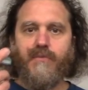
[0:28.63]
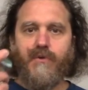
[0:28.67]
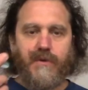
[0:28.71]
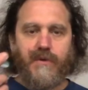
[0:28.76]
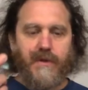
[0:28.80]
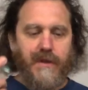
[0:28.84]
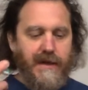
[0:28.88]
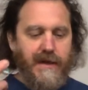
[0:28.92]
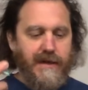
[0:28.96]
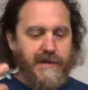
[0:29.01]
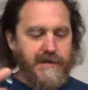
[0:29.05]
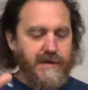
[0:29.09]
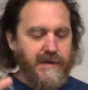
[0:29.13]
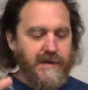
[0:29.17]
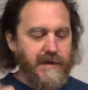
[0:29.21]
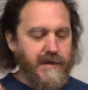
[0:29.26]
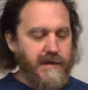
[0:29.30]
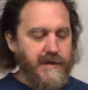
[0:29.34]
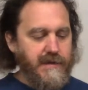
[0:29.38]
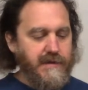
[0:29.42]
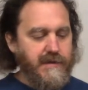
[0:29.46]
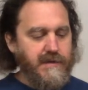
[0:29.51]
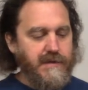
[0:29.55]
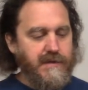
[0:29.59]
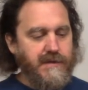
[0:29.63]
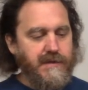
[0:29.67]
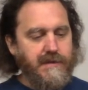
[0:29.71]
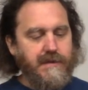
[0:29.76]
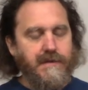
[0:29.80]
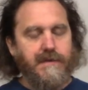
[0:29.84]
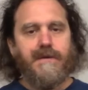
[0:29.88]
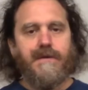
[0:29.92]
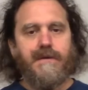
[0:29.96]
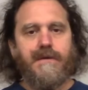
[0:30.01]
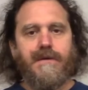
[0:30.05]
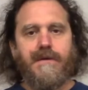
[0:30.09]
glass lens.
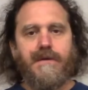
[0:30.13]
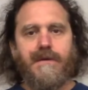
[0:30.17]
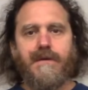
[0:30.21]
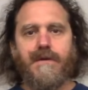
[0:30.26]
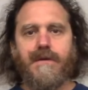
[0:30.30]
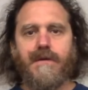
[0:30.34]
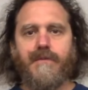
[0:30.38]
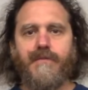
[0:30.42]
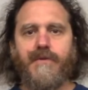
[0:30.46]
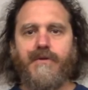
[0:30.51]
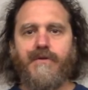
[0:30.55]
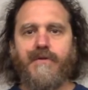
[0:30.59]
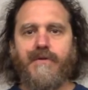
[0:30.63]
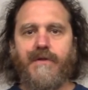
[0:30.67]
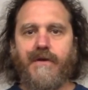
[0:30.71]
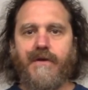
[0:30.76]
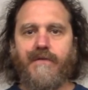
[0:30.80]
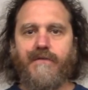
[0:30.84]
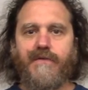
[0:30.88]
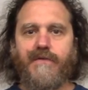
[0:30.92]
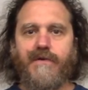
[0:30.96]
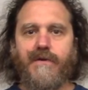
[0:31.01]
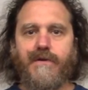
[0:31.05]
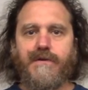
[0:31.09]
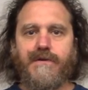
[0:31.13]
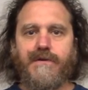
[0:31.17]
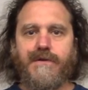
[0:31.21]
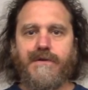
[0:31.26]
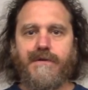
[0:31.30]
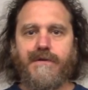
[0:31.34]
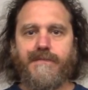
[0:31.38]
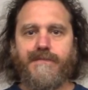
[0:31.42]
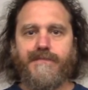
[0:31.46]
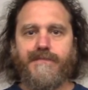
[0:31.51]
Let me do that first.